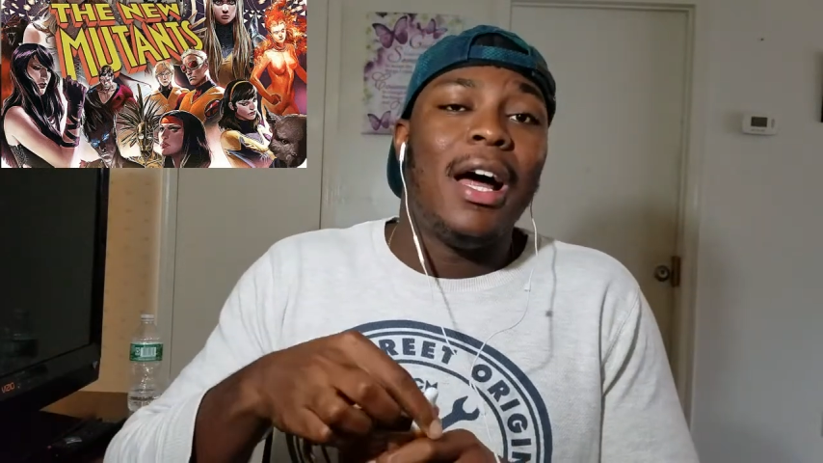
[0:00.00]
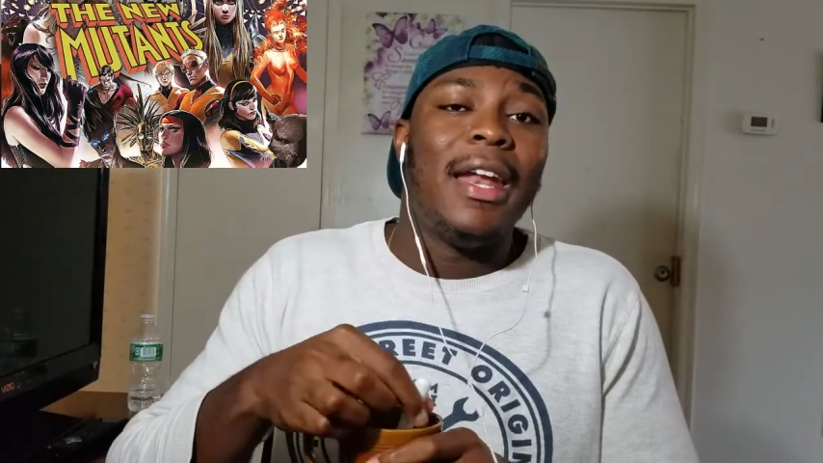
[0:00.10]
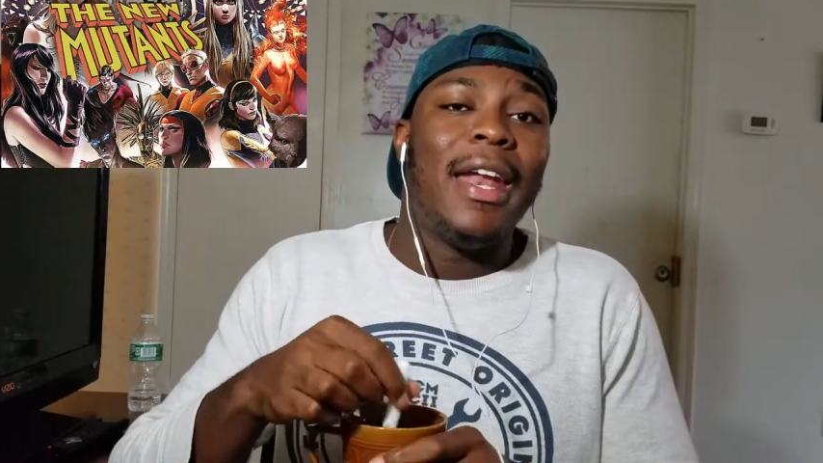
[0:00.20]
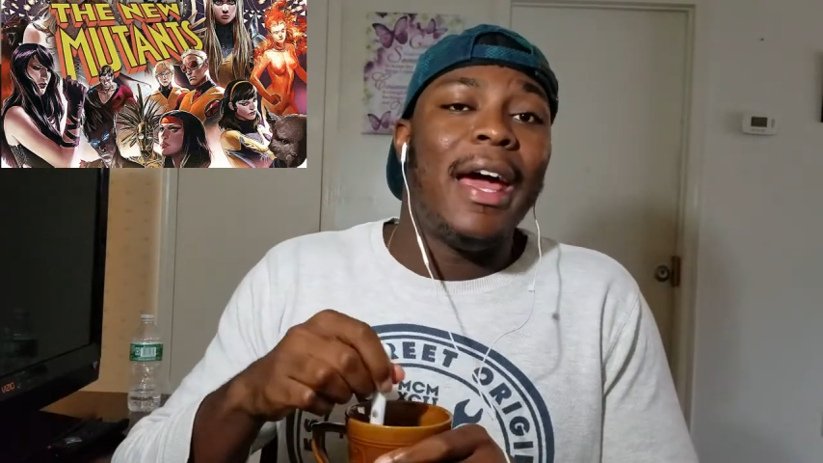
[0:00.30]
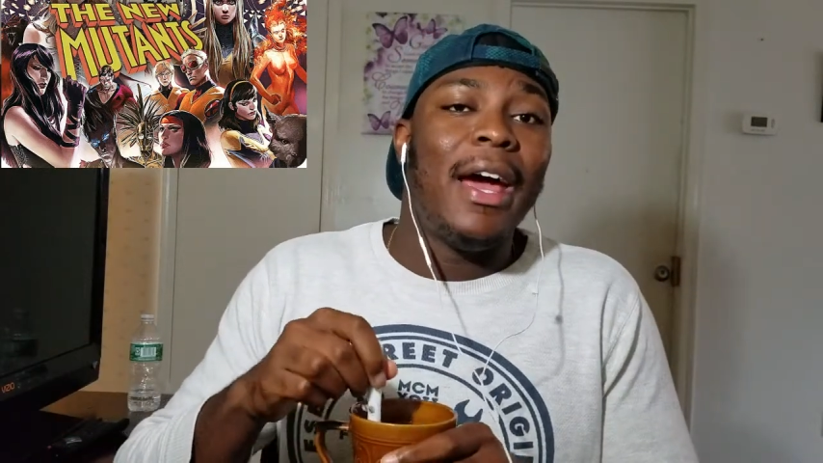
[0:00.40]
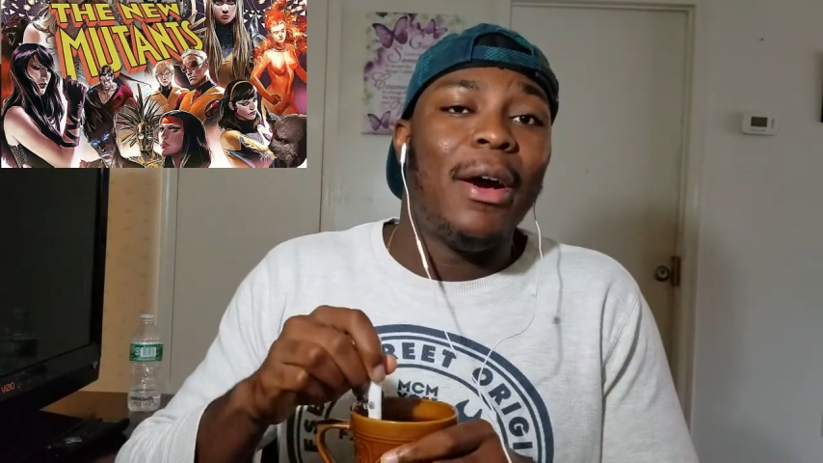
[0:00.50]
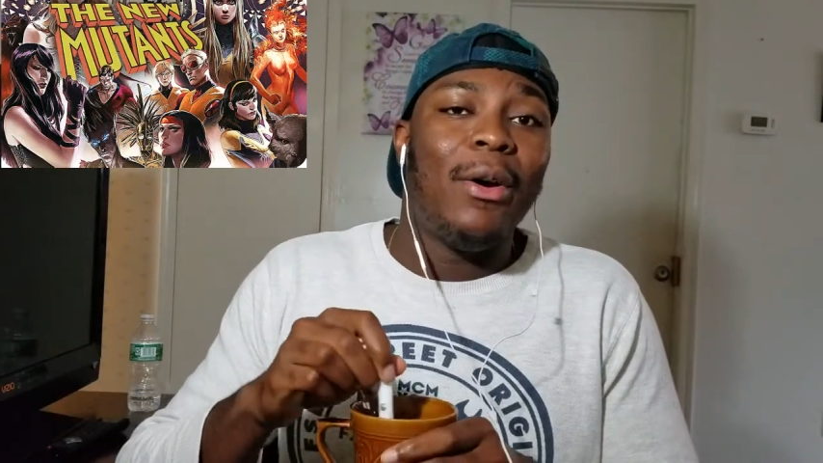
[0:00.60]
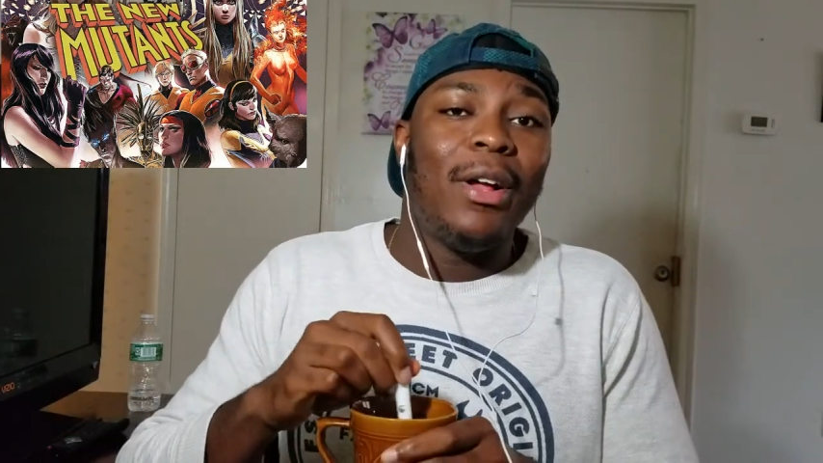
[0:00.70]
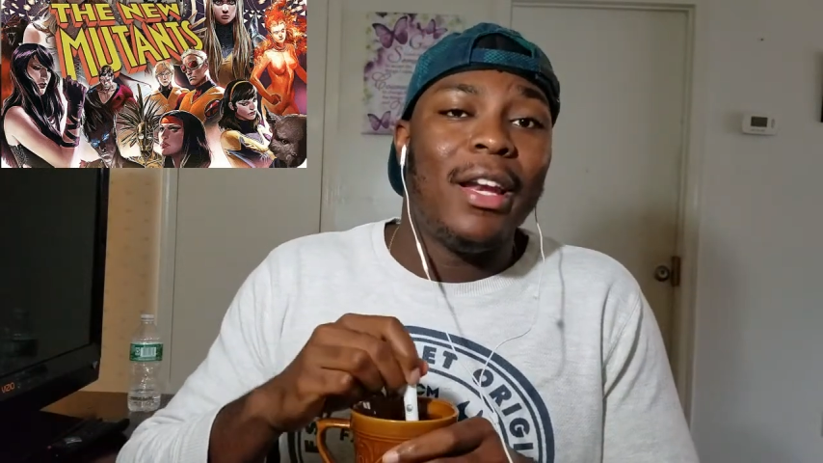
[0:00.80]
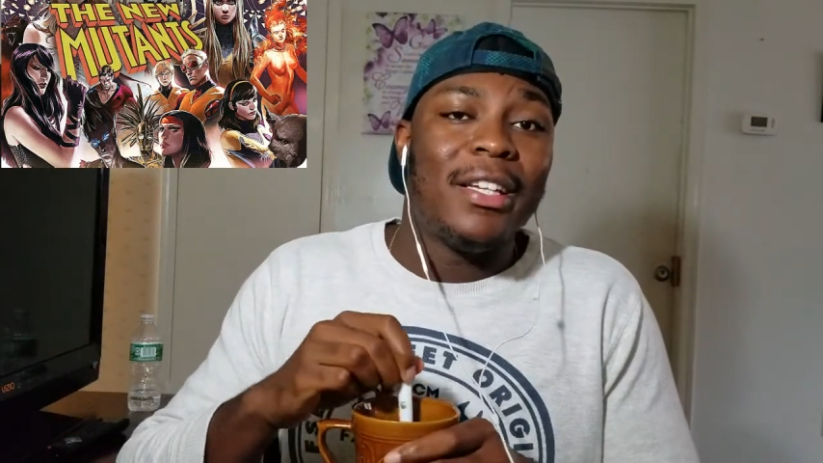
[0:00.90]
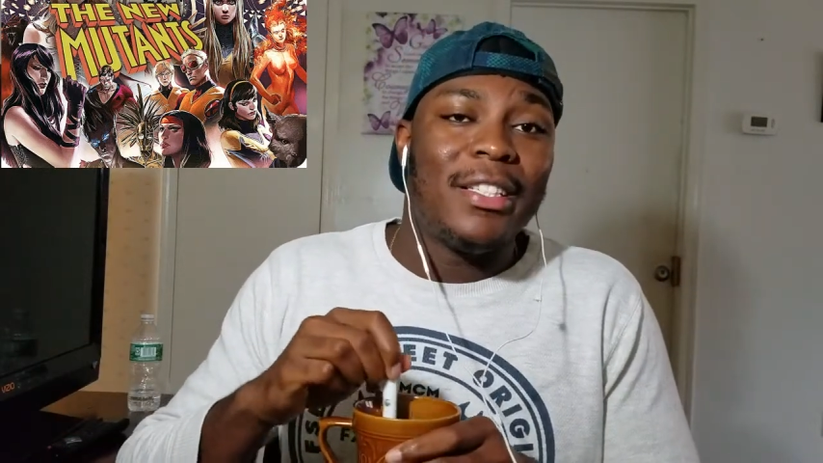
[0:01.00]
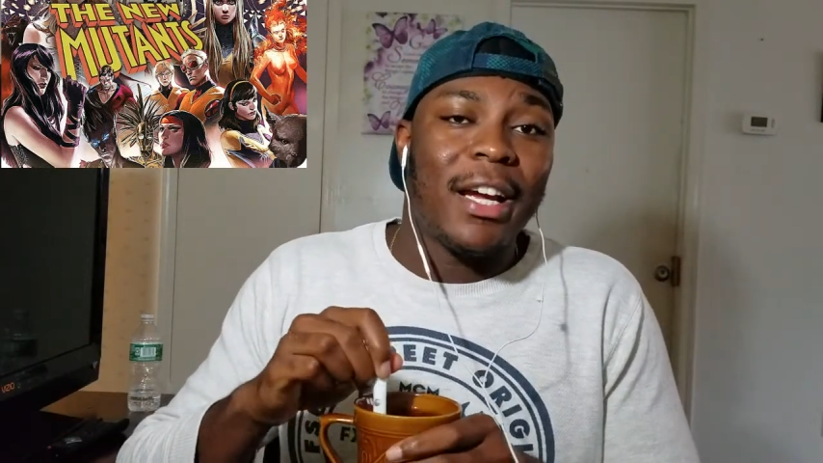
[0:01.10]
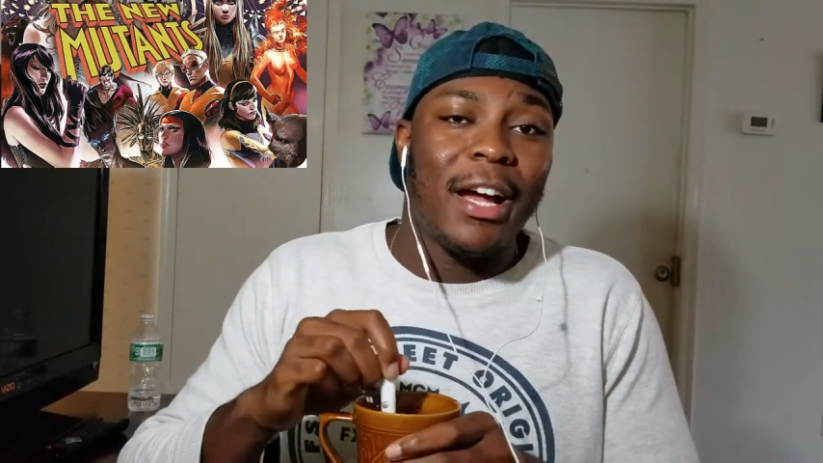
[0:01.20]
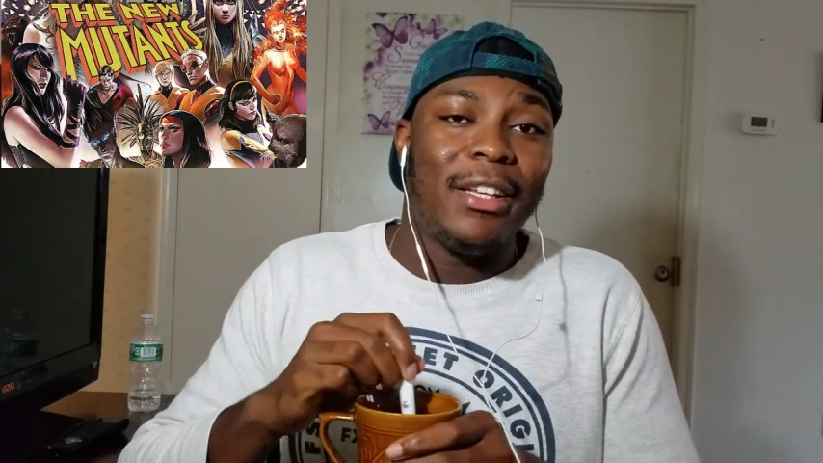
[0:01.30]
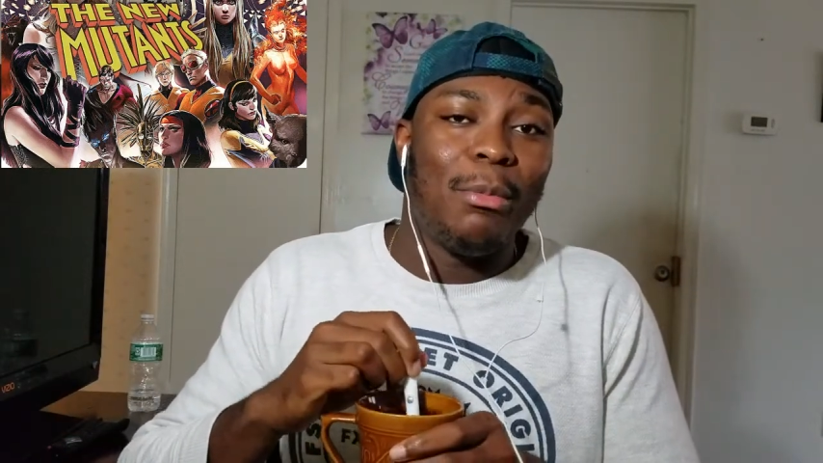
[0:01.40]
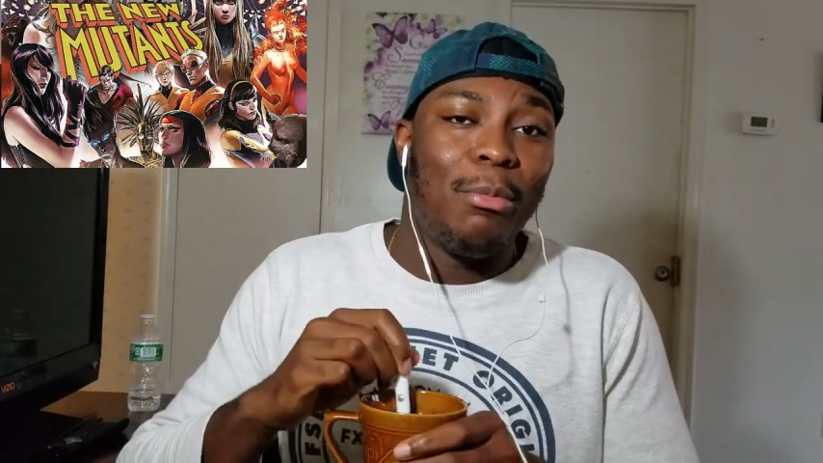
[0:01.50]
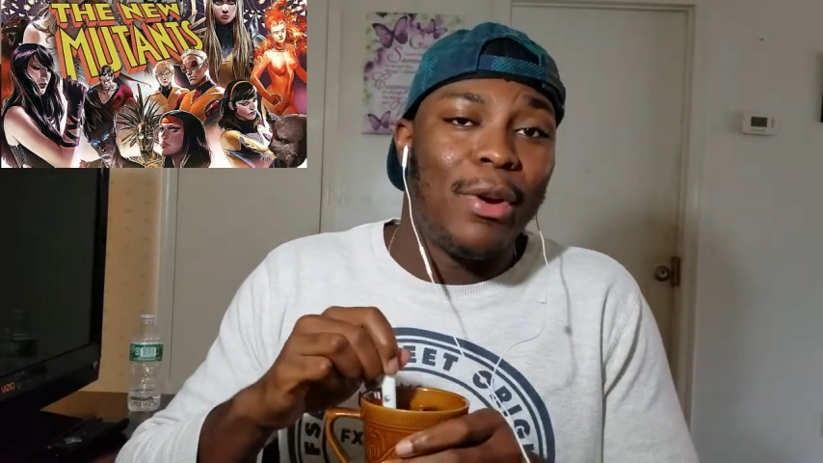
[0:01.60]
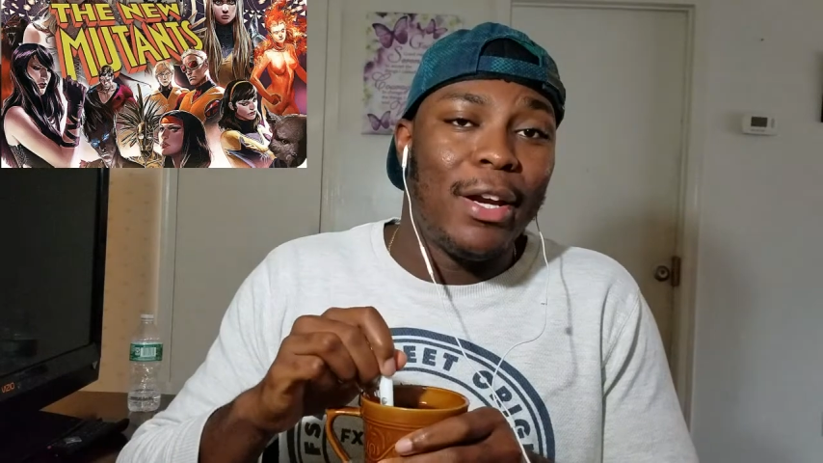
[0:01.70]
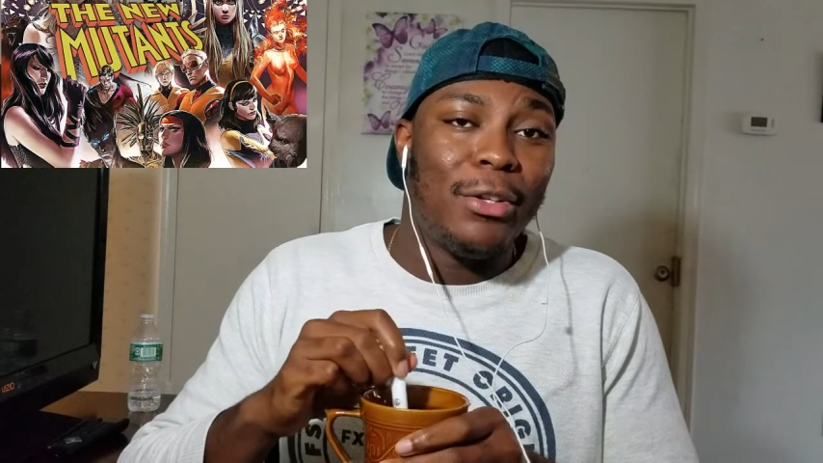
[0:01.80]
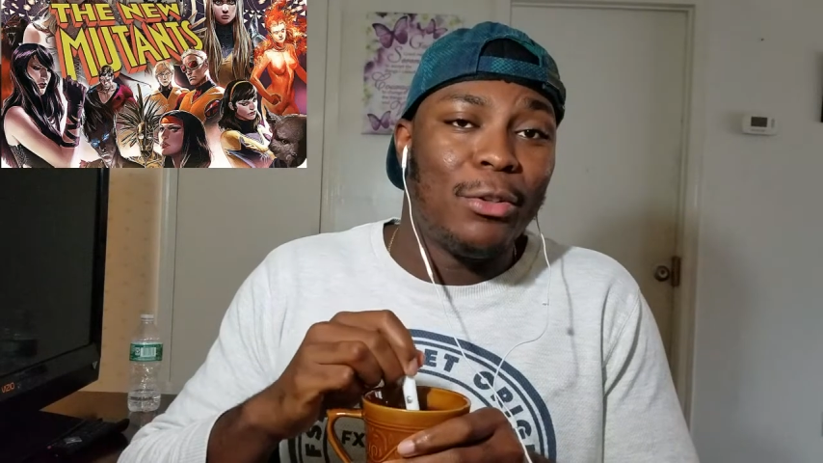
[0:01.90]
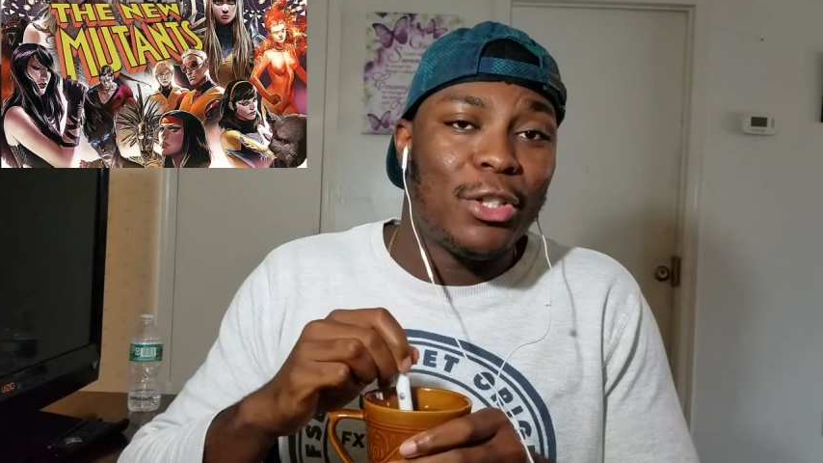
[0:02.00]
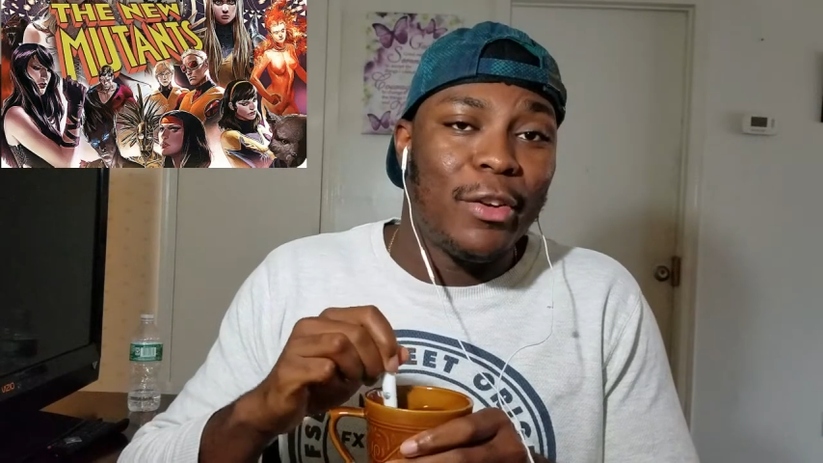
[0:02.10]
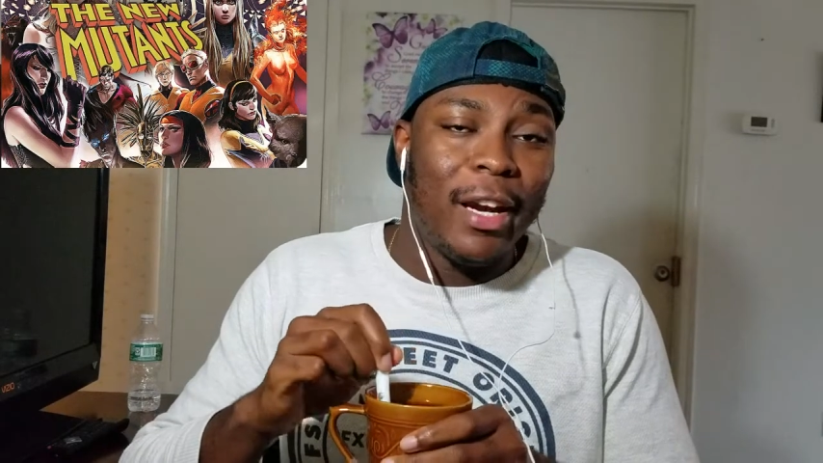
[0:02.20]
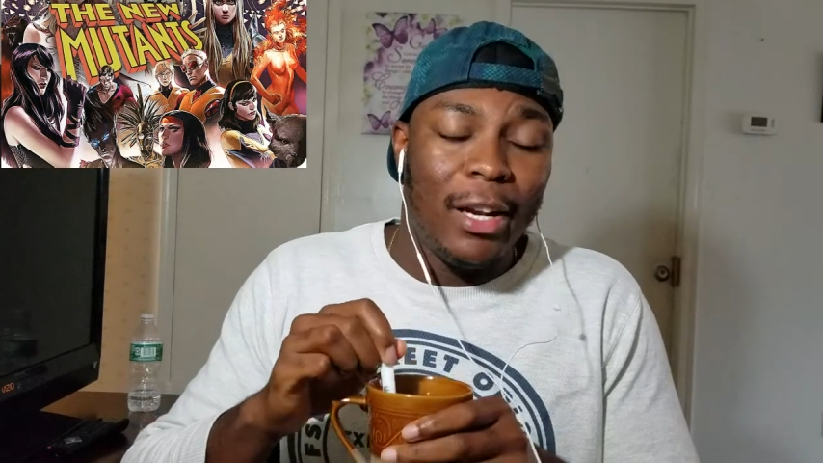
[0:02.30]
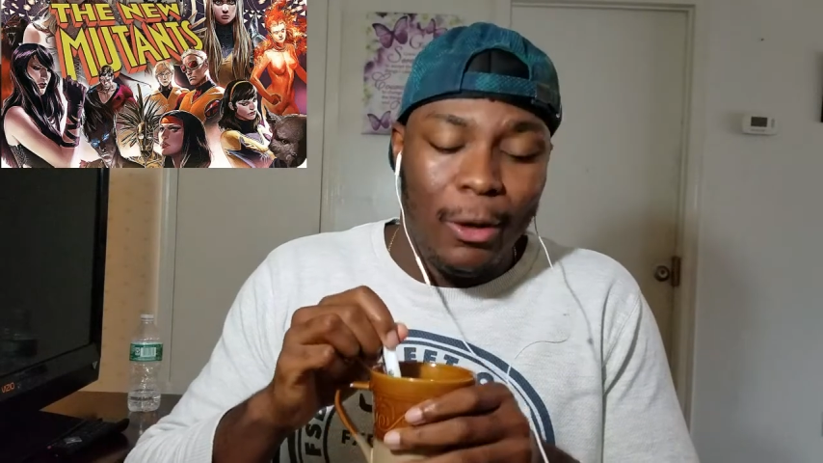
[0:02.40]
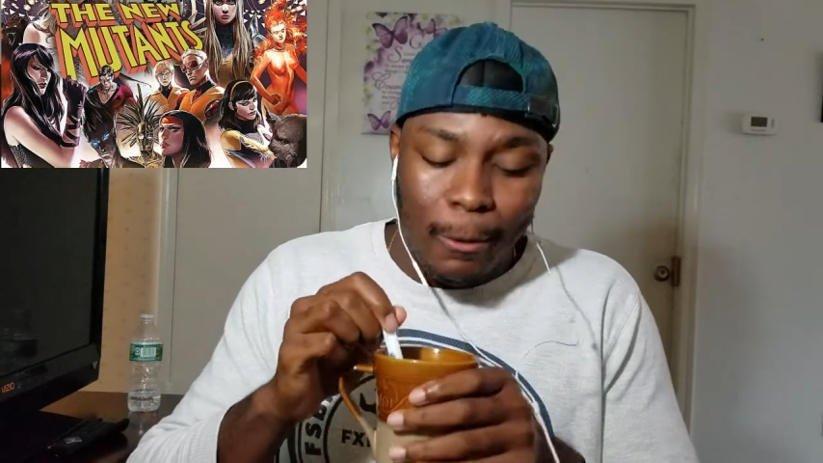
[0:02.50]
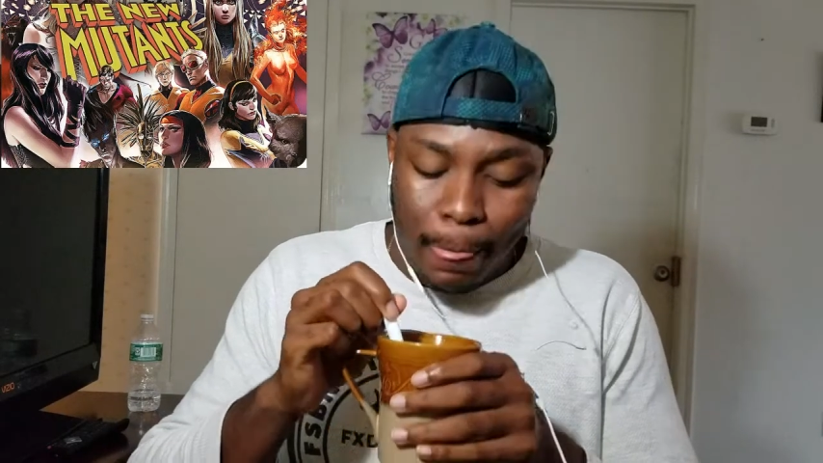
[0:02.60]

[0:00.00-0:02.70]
now let's check out the brand new trailer.